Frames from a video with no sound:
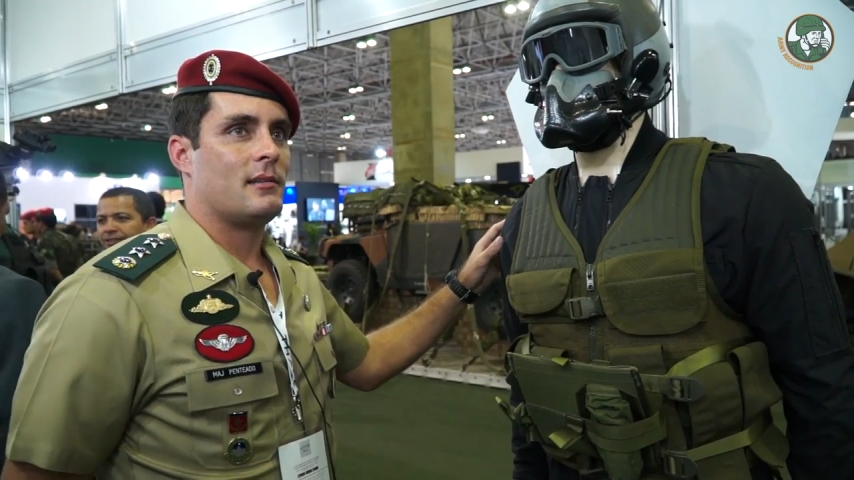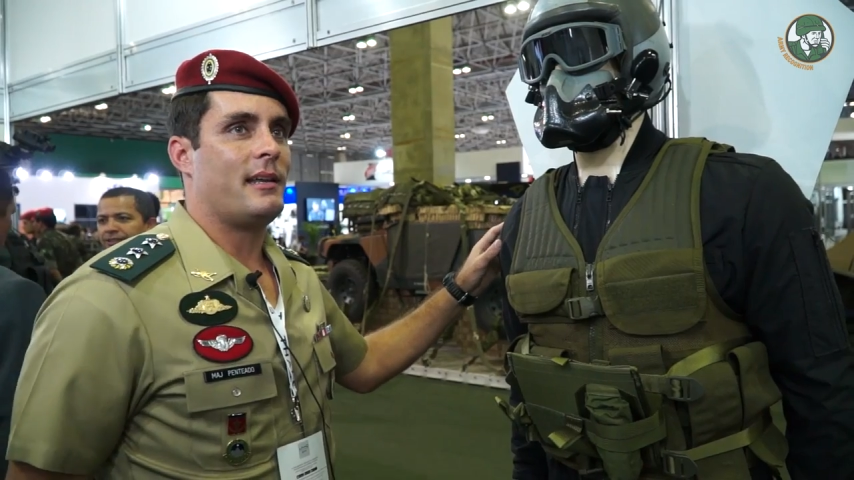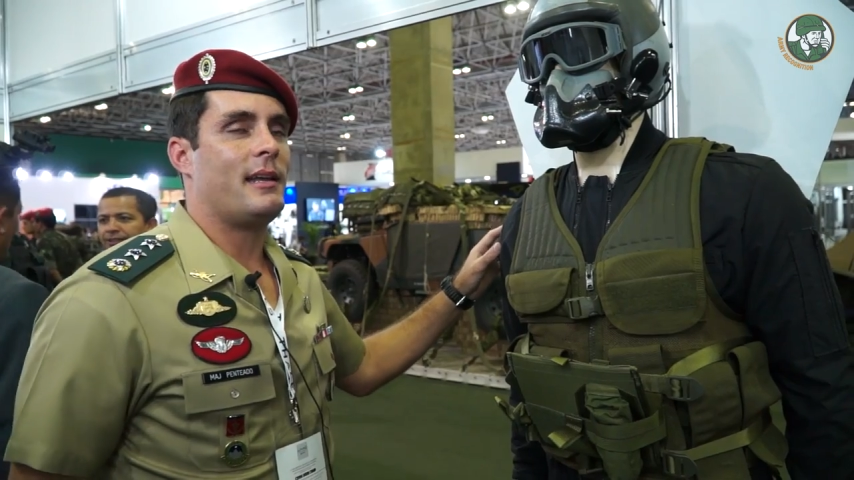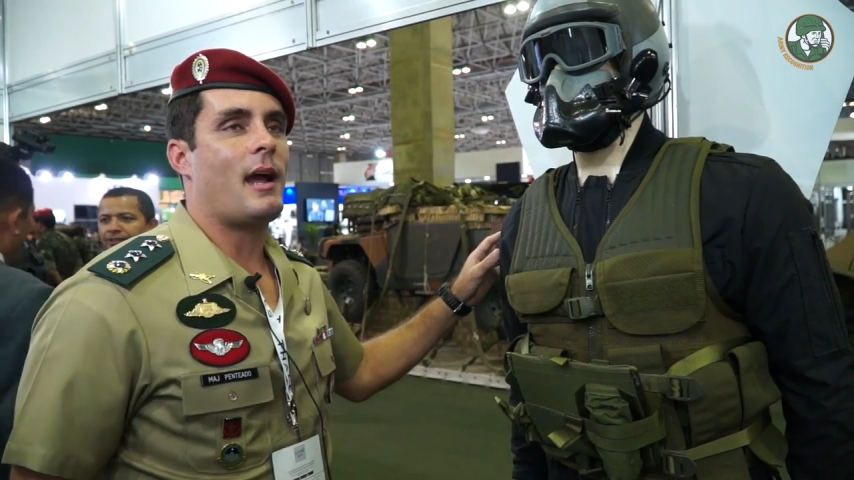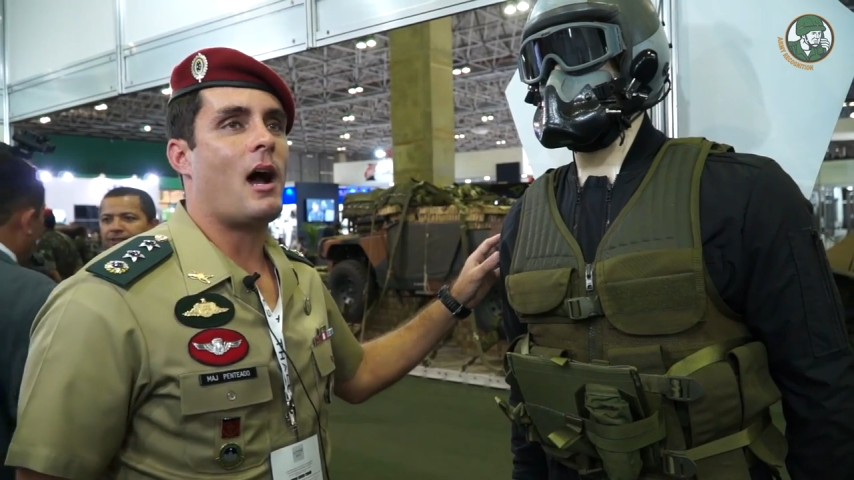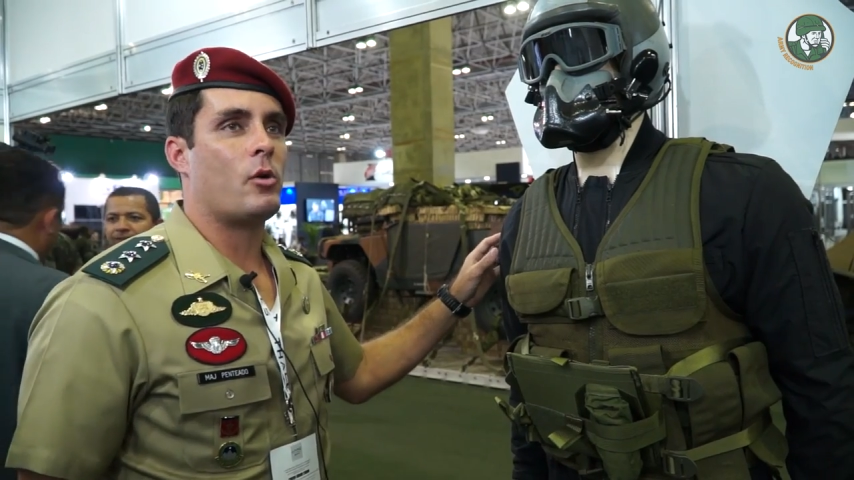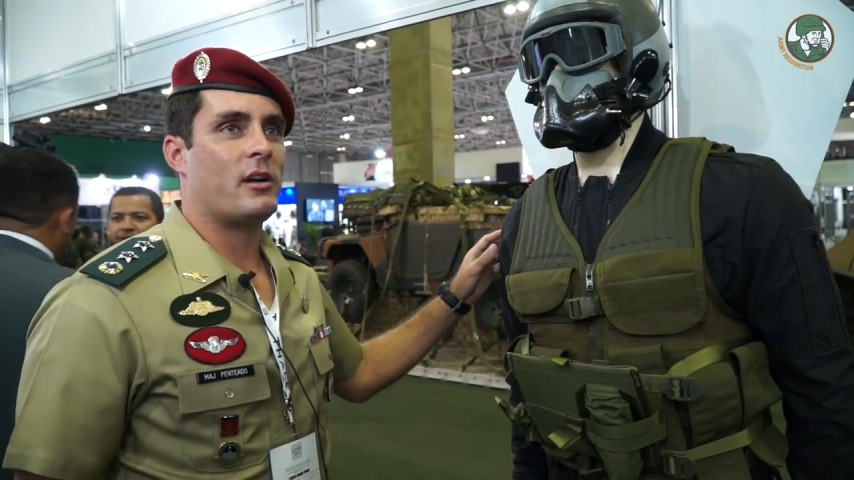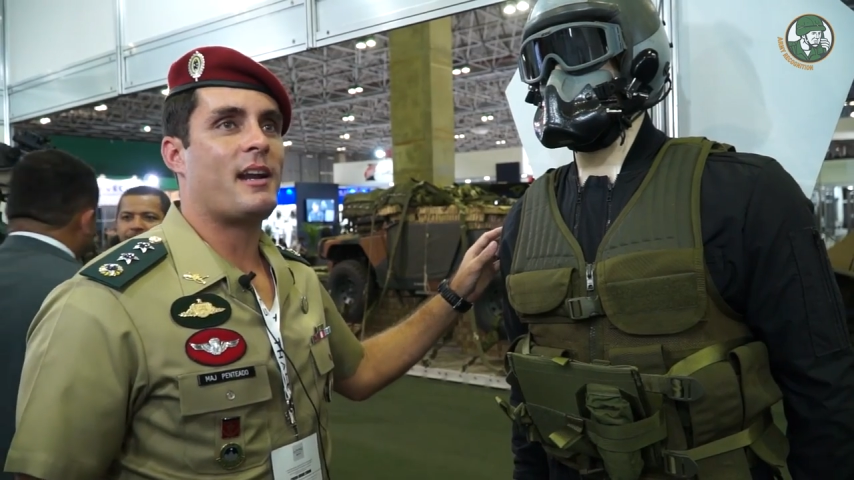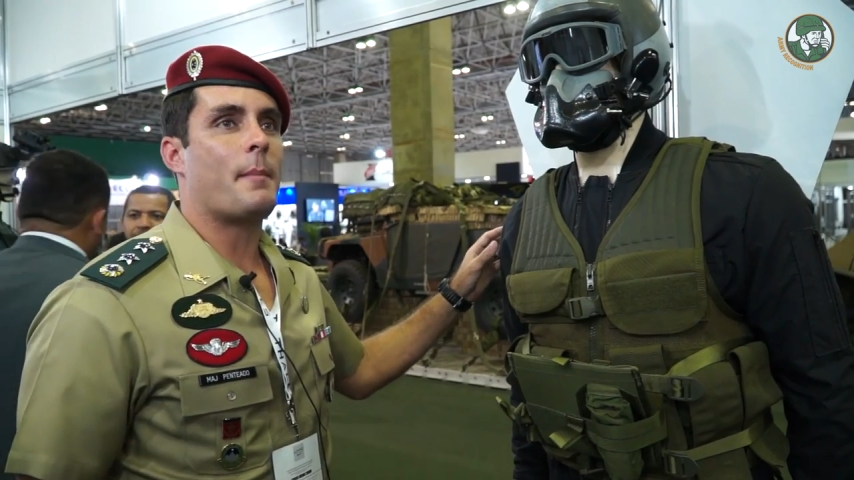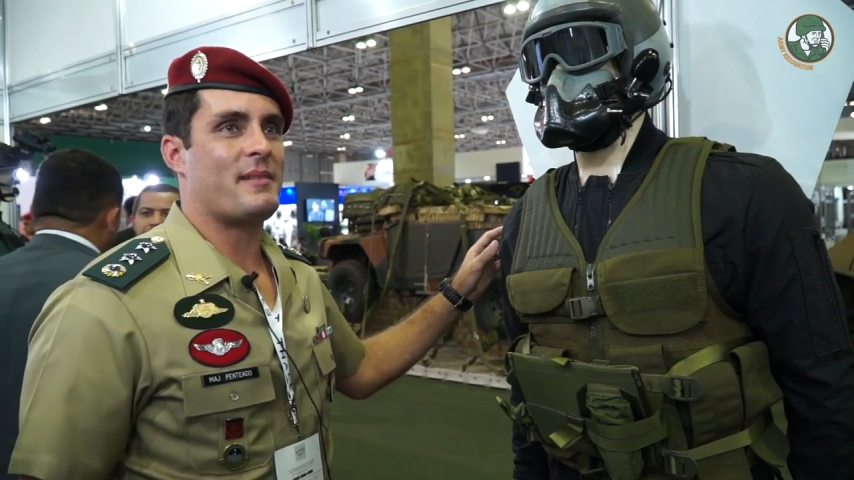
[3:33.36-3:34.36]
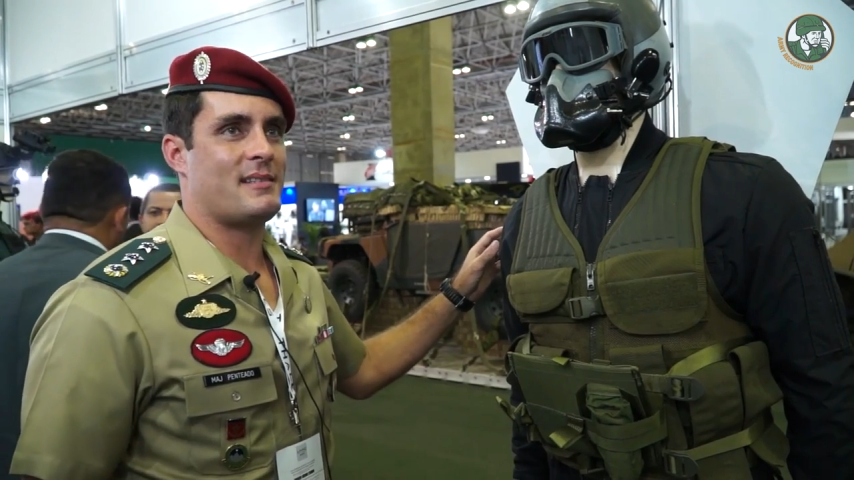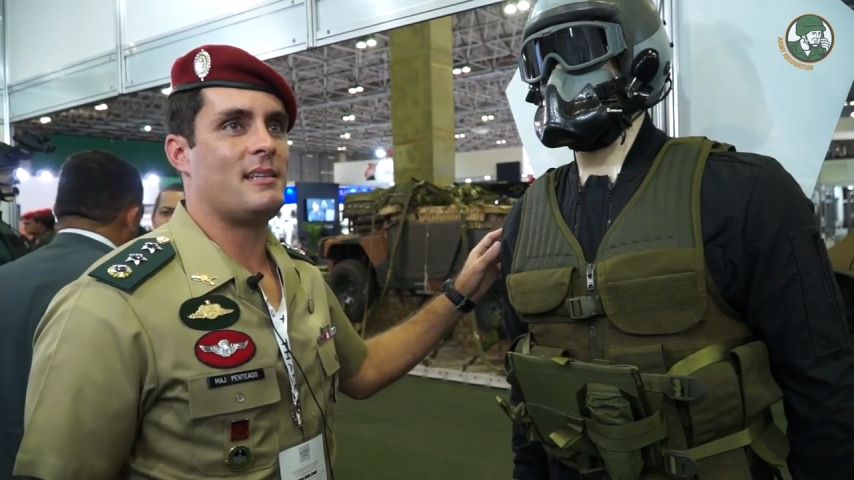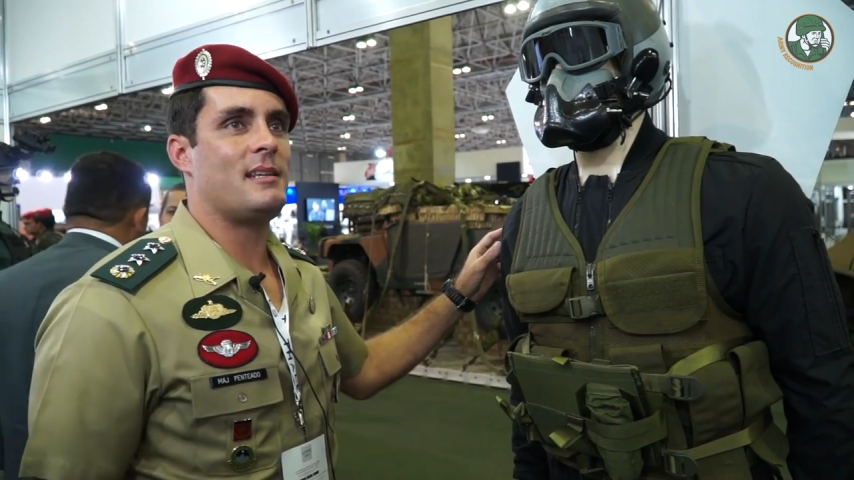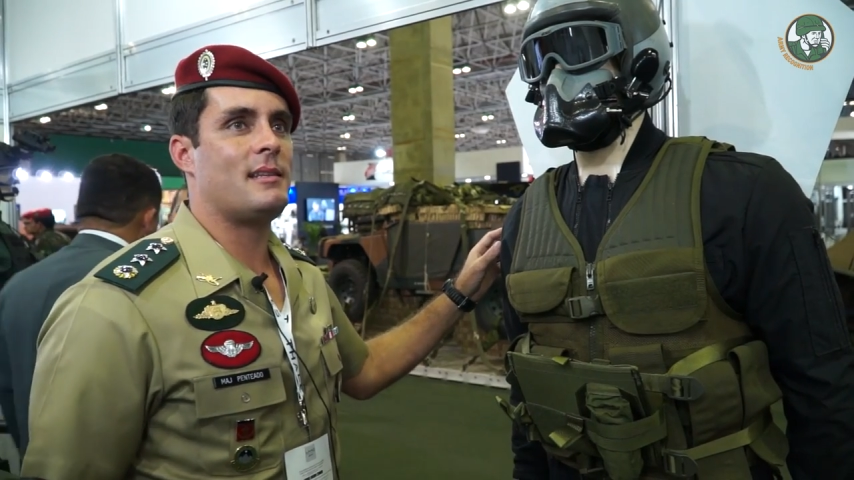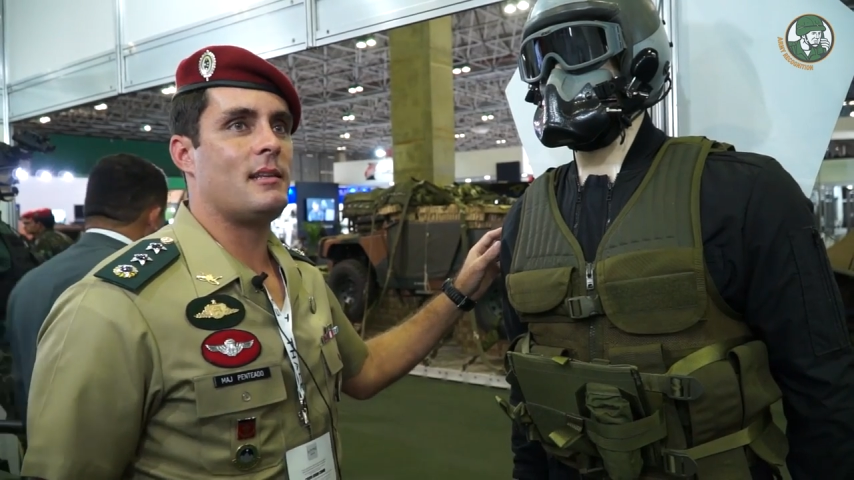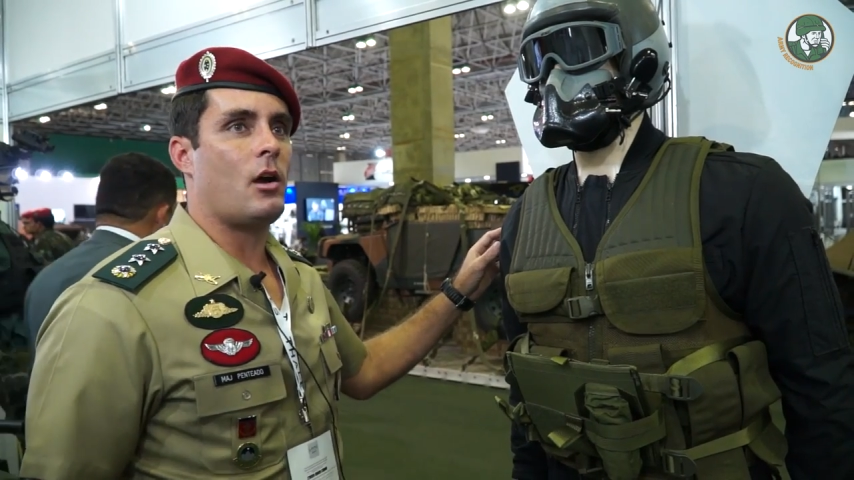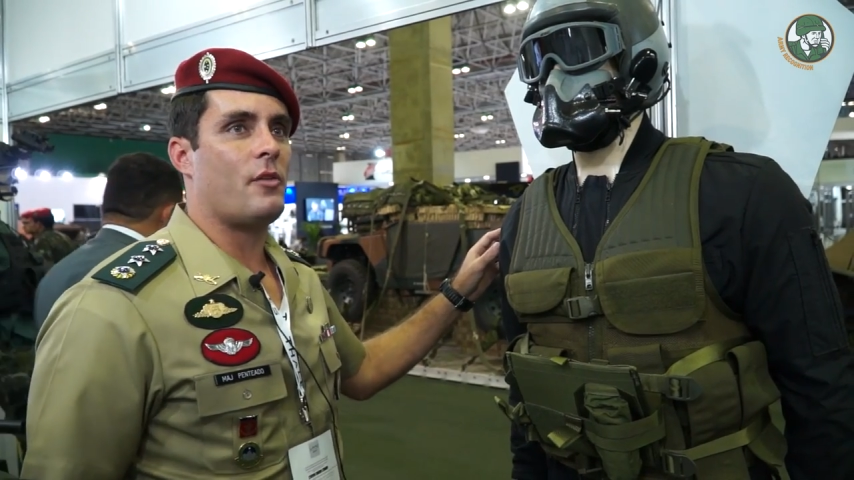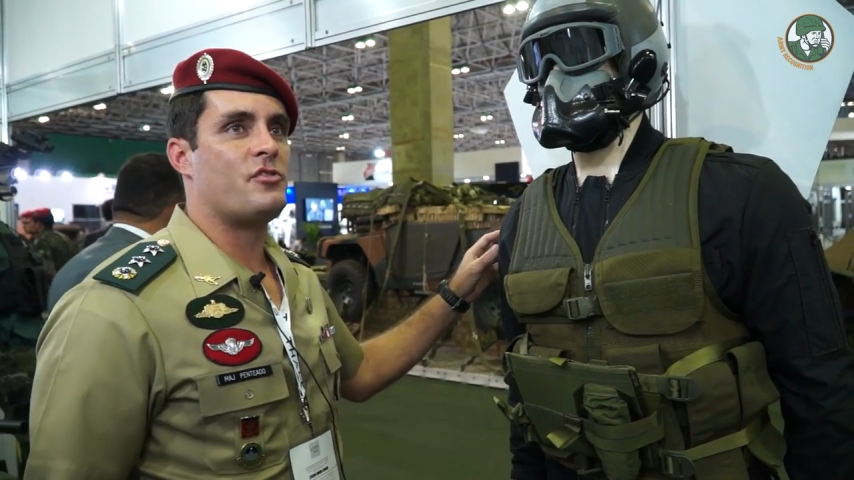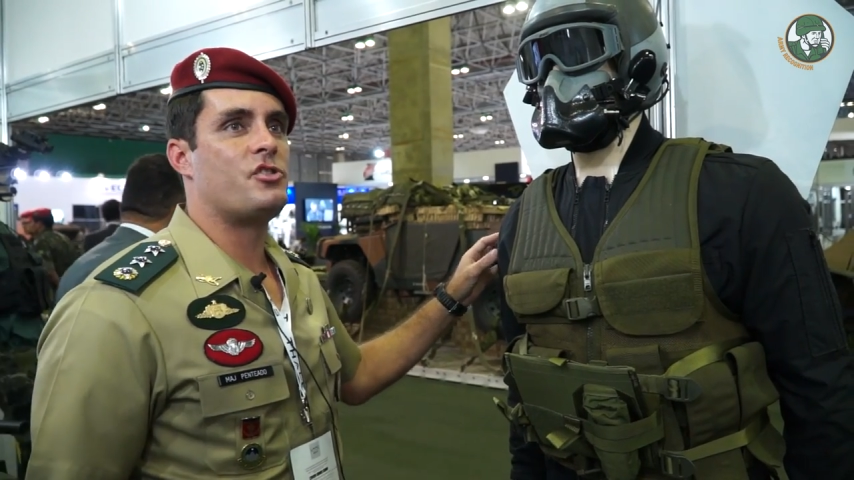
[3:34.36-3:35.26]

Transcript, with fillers: the, our capacity of